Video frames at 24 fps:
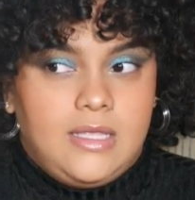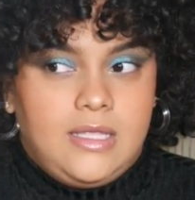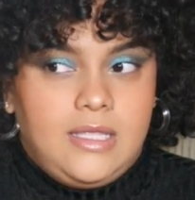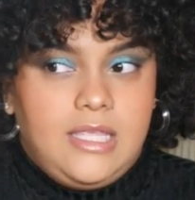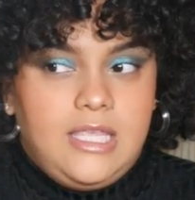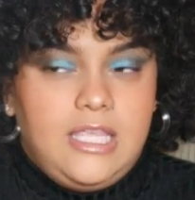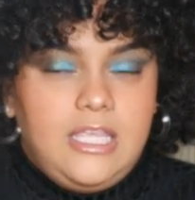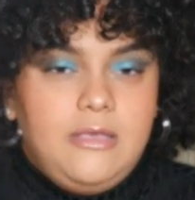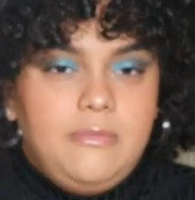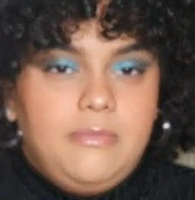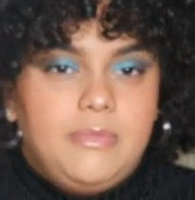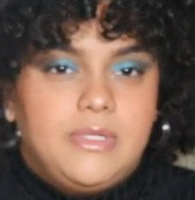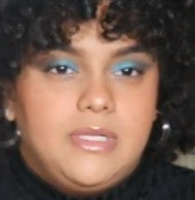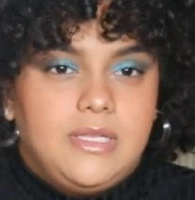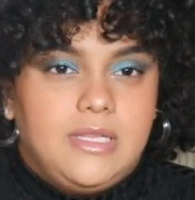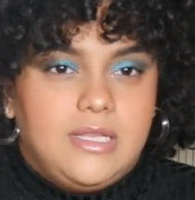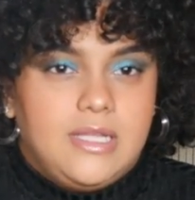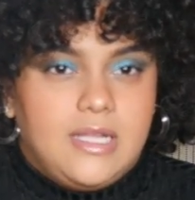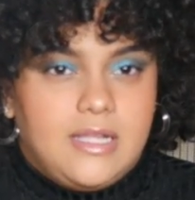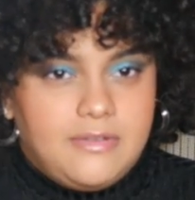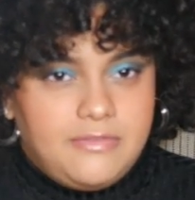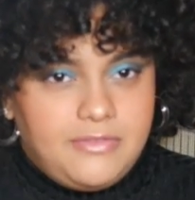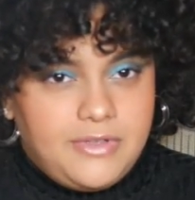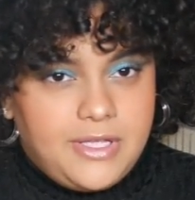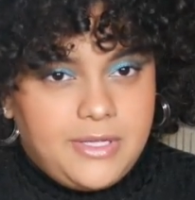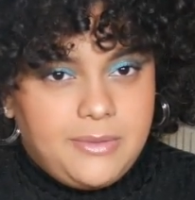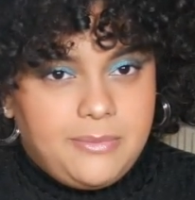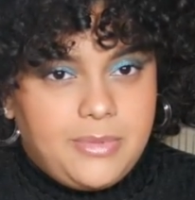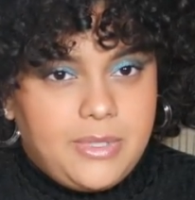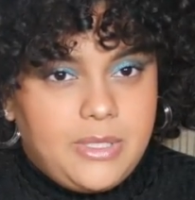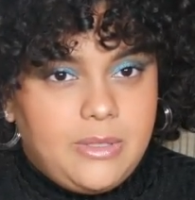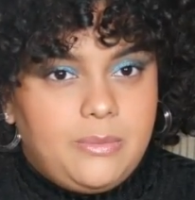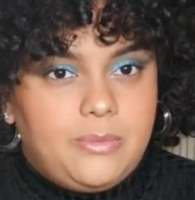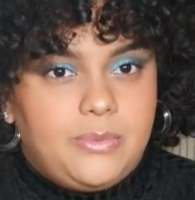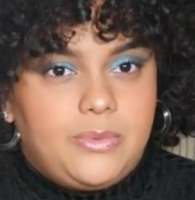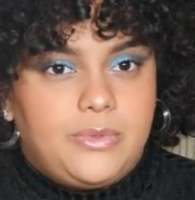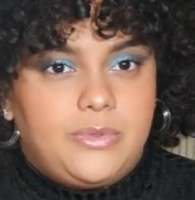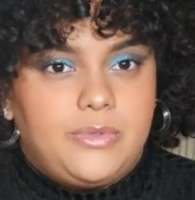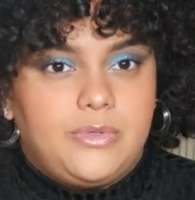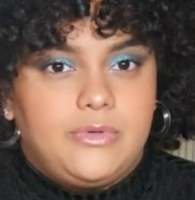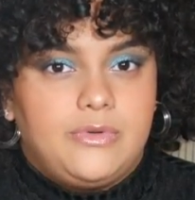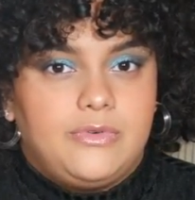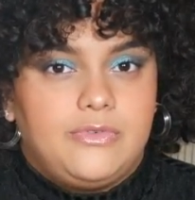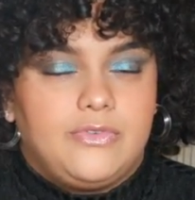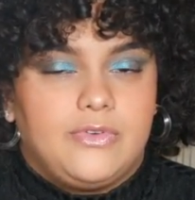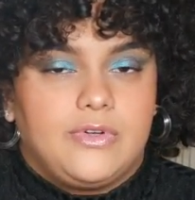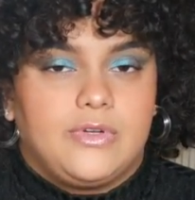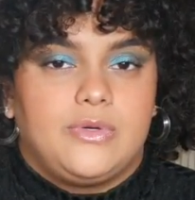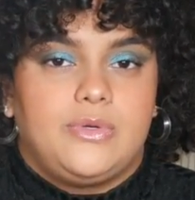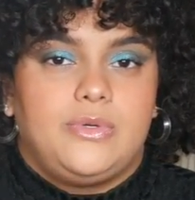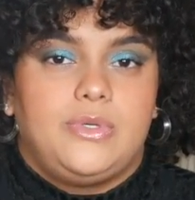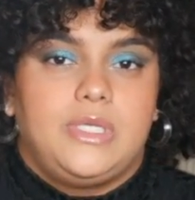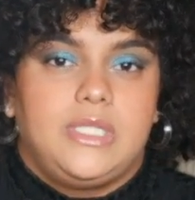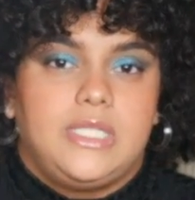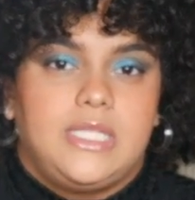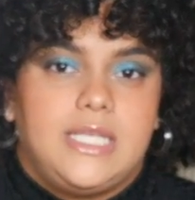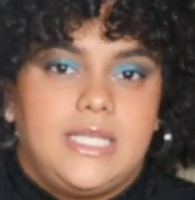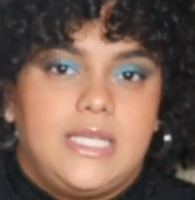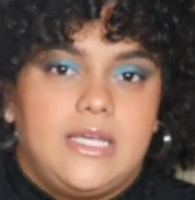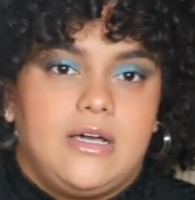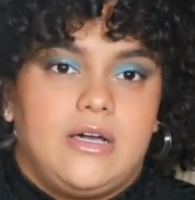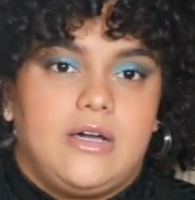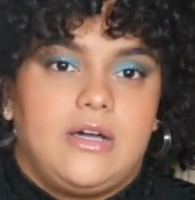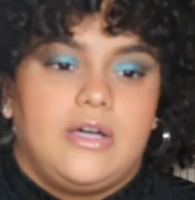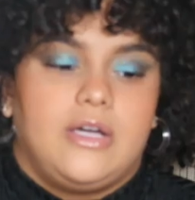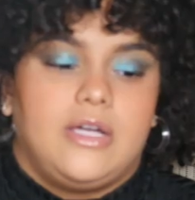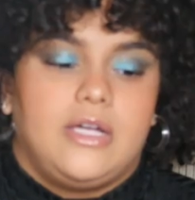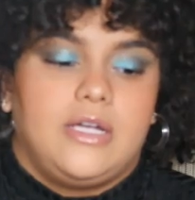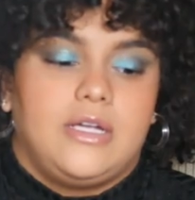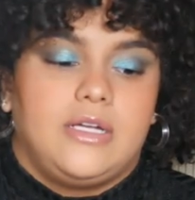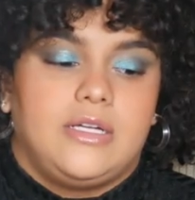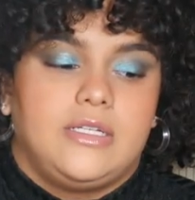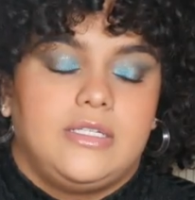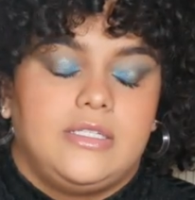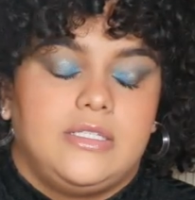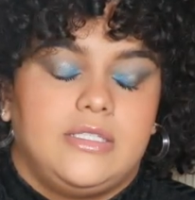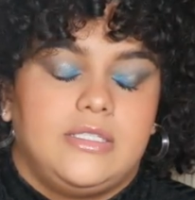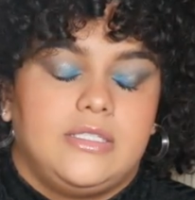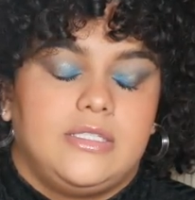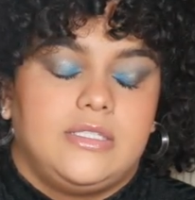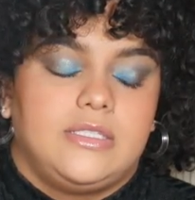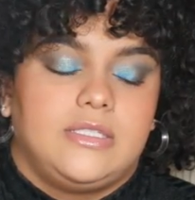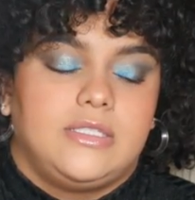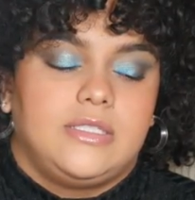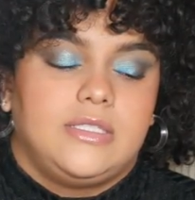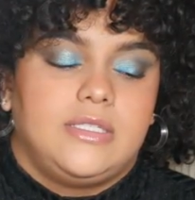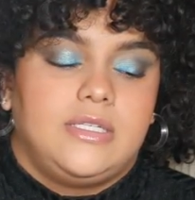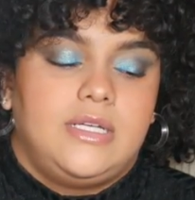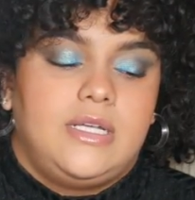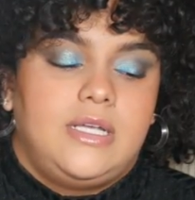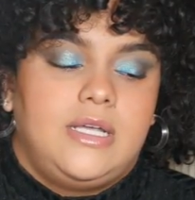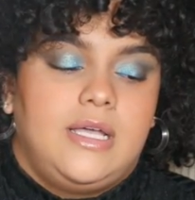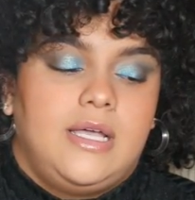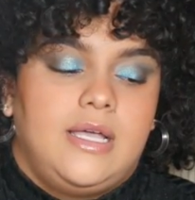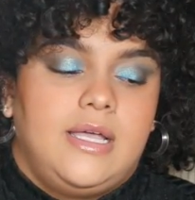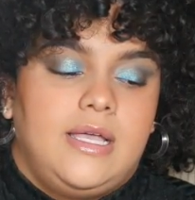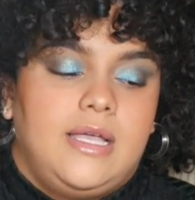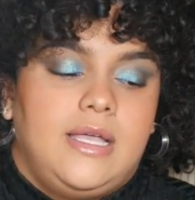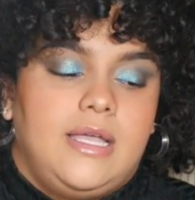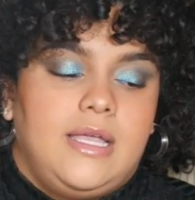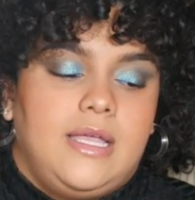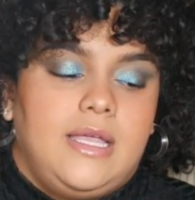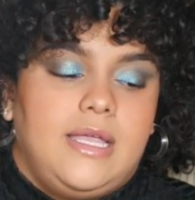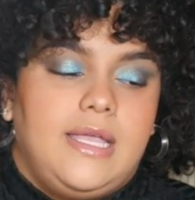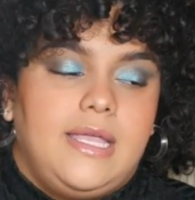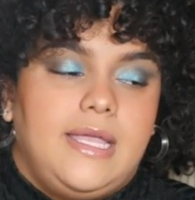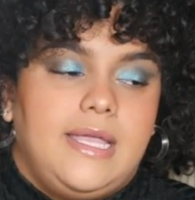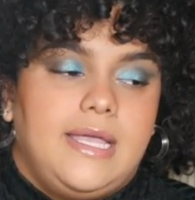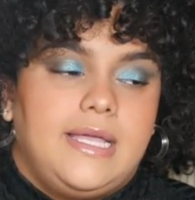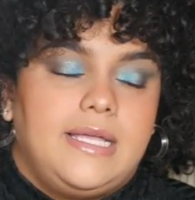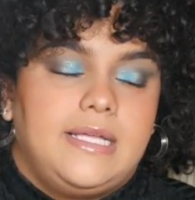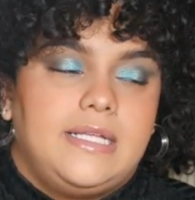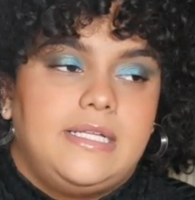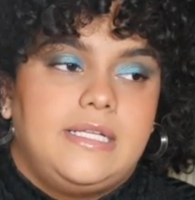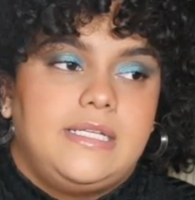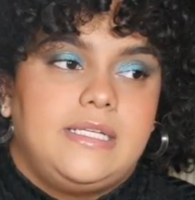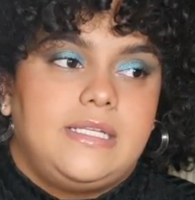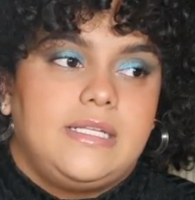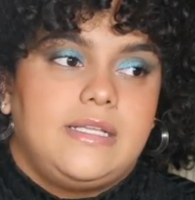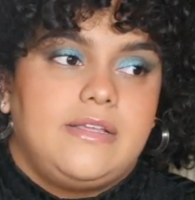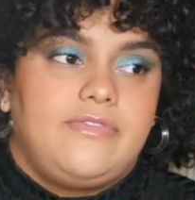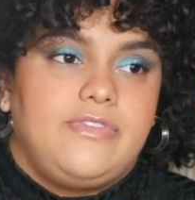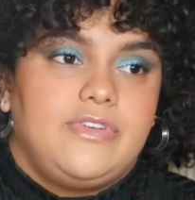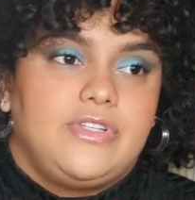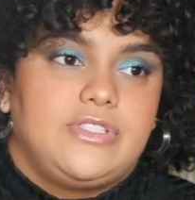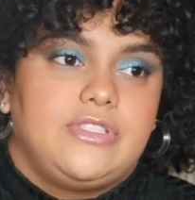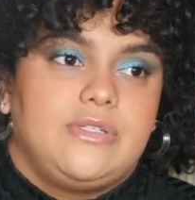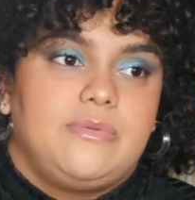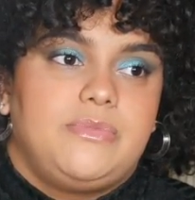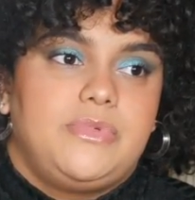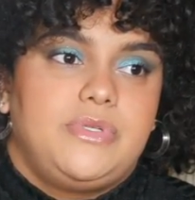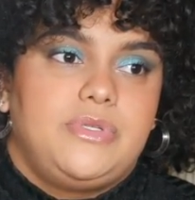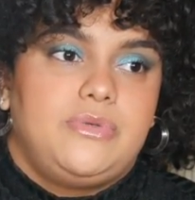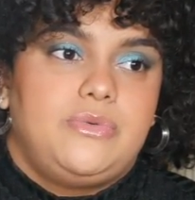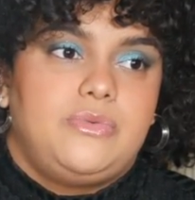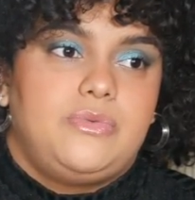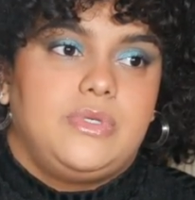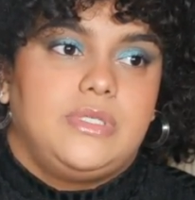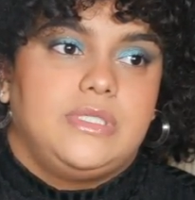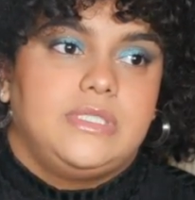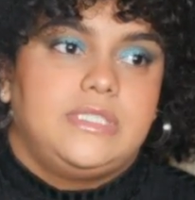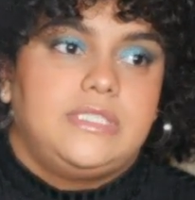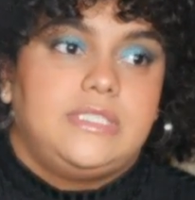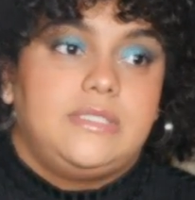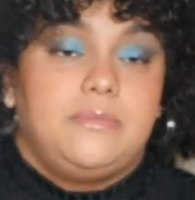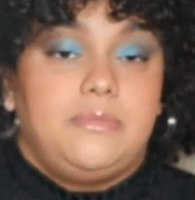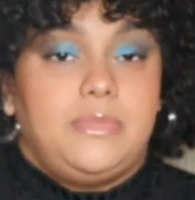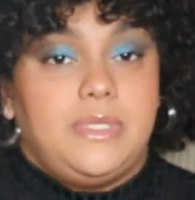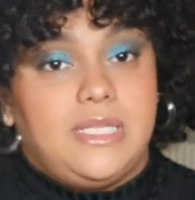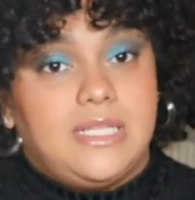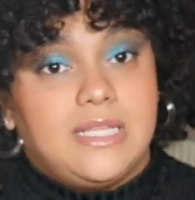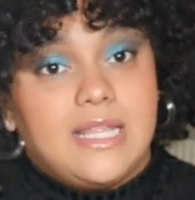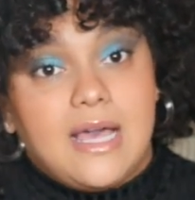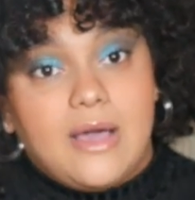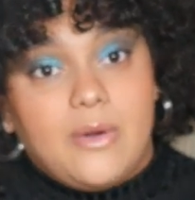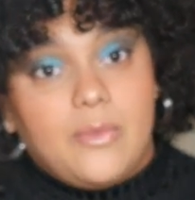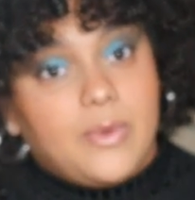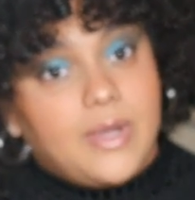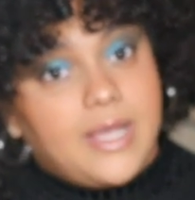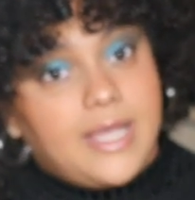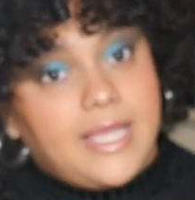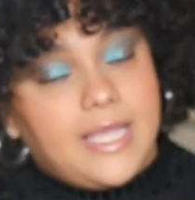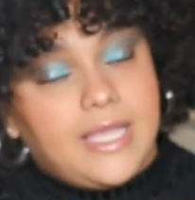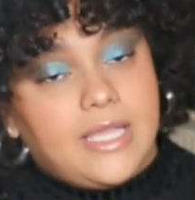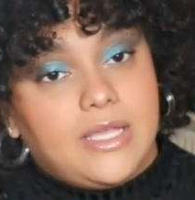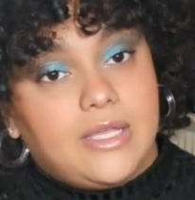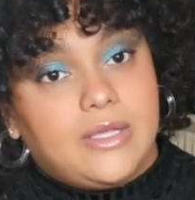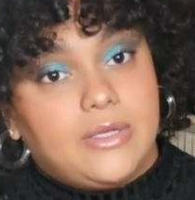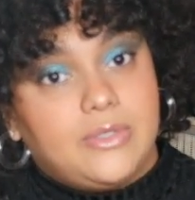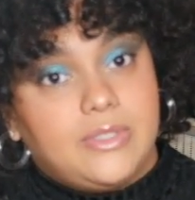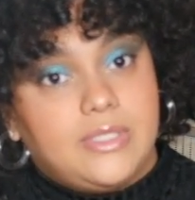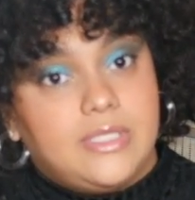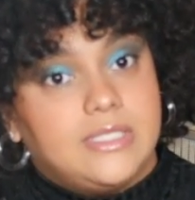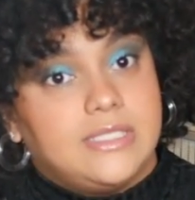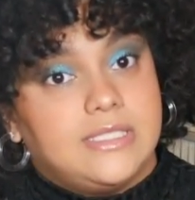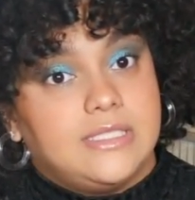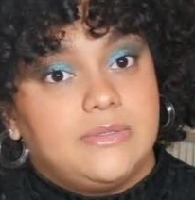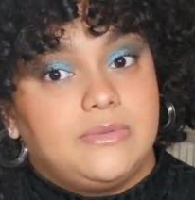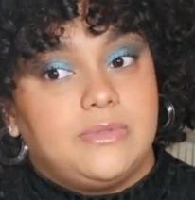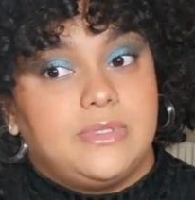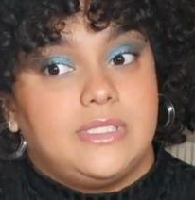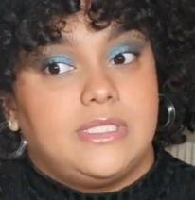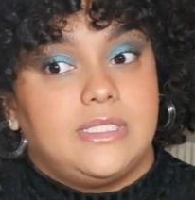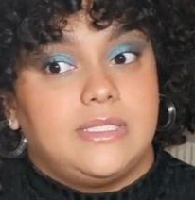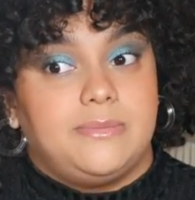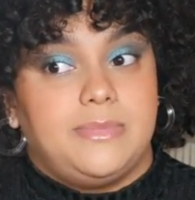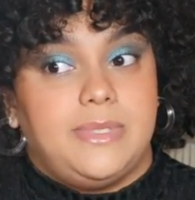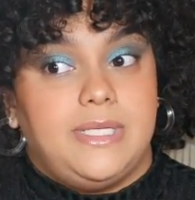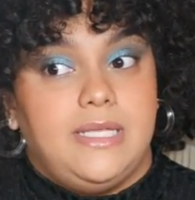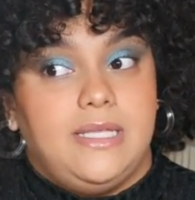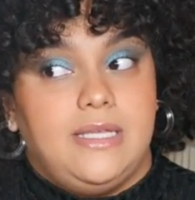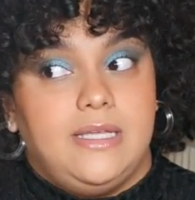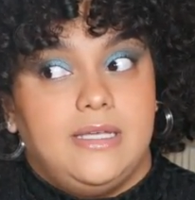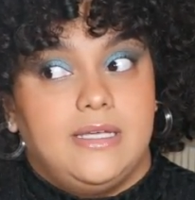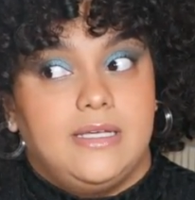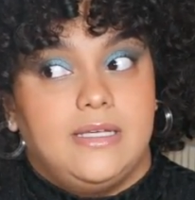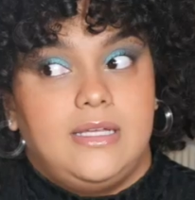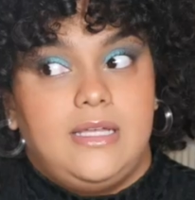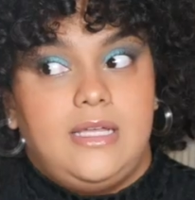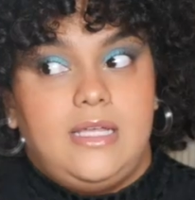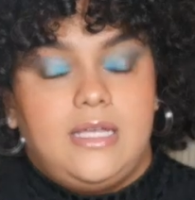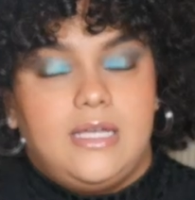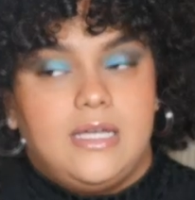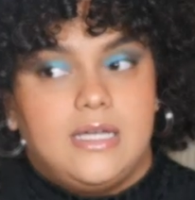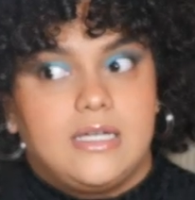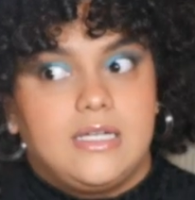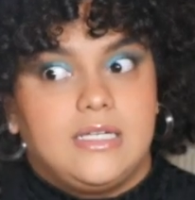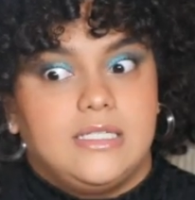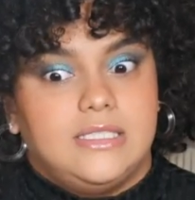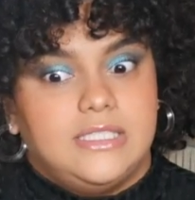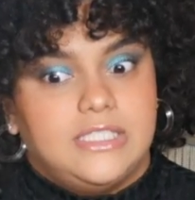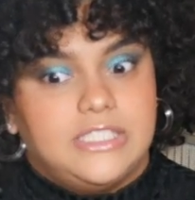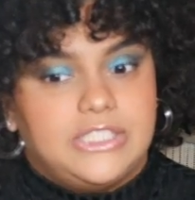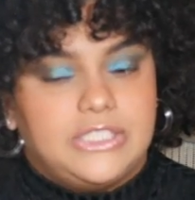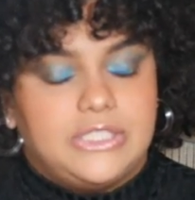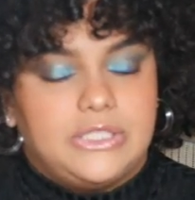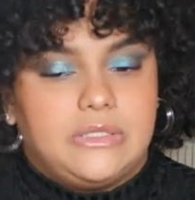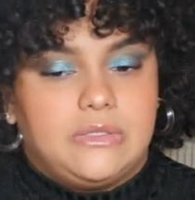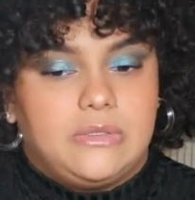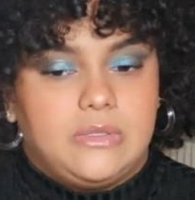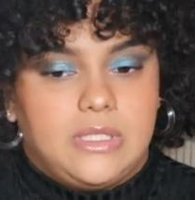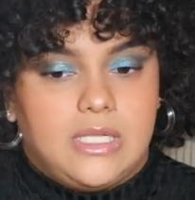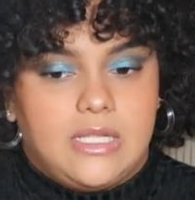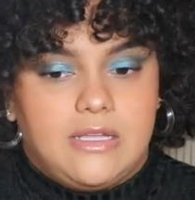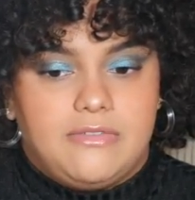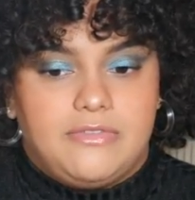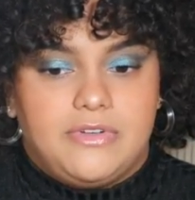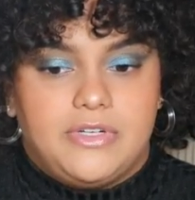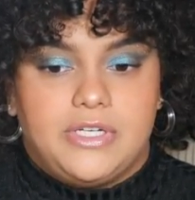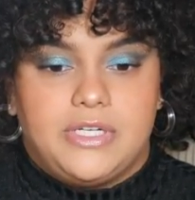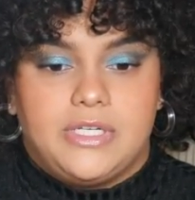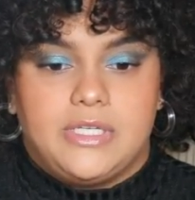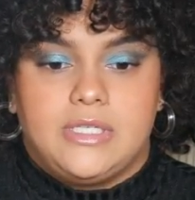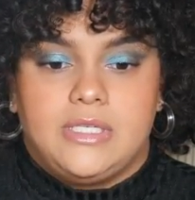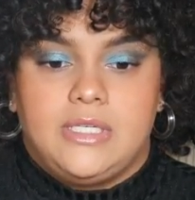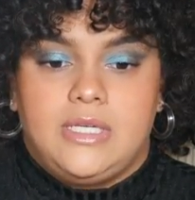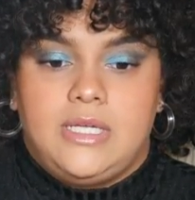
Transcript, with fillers: keep loving people for who they are. And if you're someone who wants to be that way, who doesn't want to be a conditional lover,